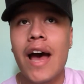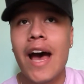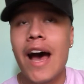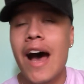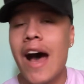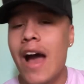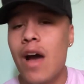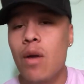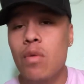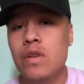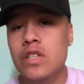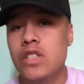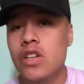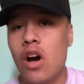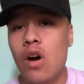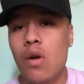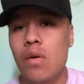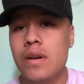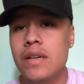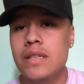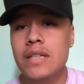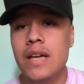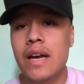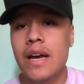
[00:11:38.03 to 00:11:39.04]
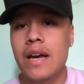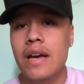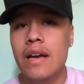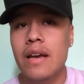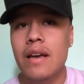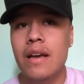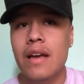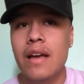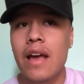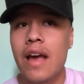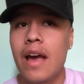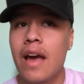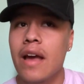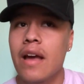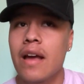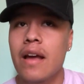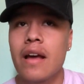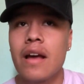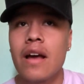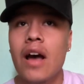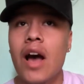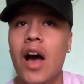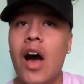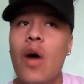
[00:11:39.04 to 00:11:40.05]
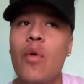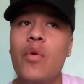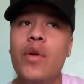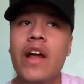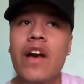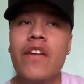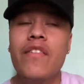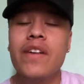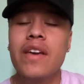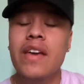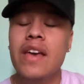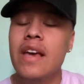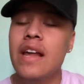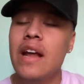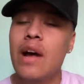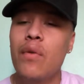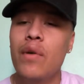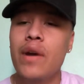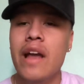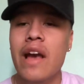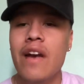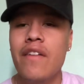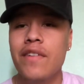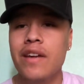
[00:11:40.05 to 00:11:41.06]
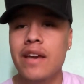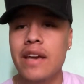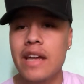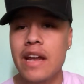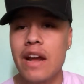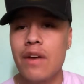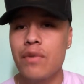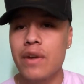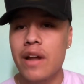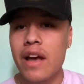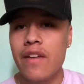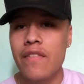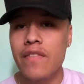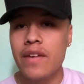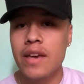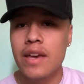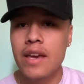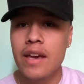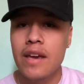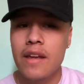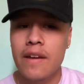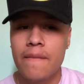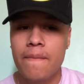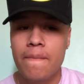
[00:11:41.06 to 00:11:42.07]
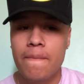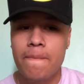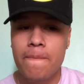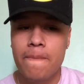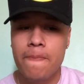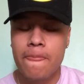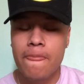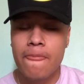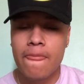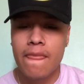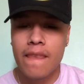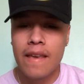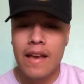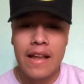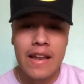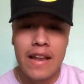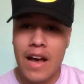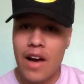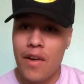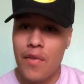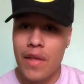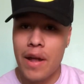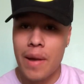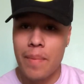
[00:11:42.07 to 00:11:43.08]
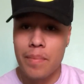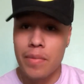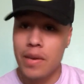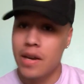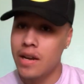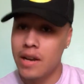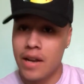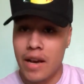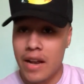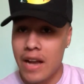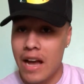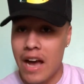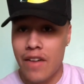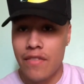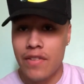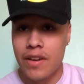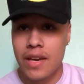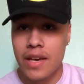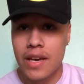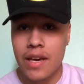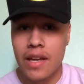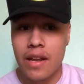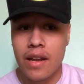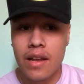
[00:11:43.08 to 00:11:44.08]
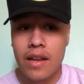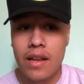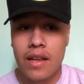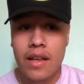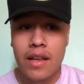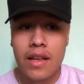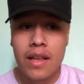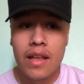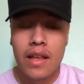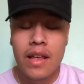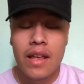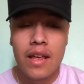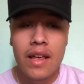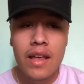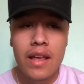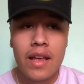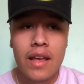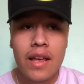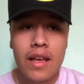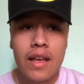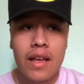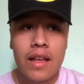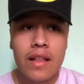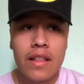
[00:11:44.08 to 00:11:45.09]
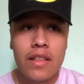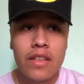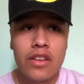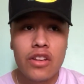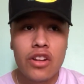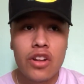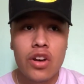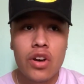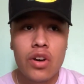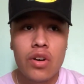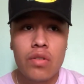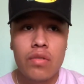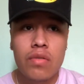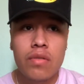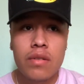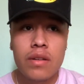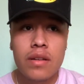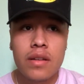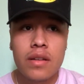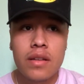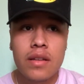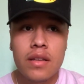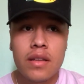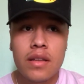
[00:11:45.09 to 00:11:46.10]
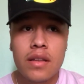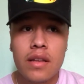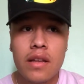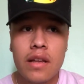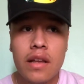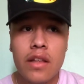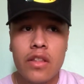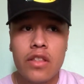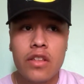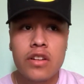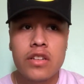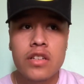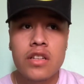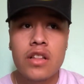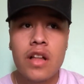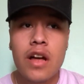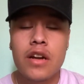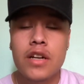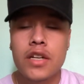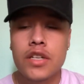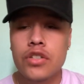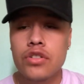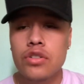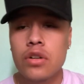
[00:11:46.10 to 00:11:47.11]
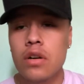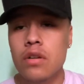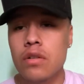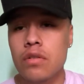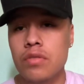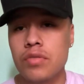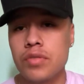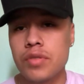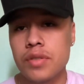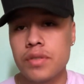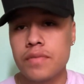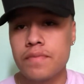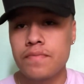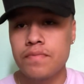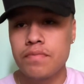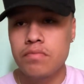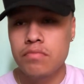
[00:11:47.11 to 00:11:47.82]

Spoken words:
I was always like, I want to have a kid, I want to have a kid, I want to have a kid. And now that I'm gonna have a kid, you know, there's a lot of struggles.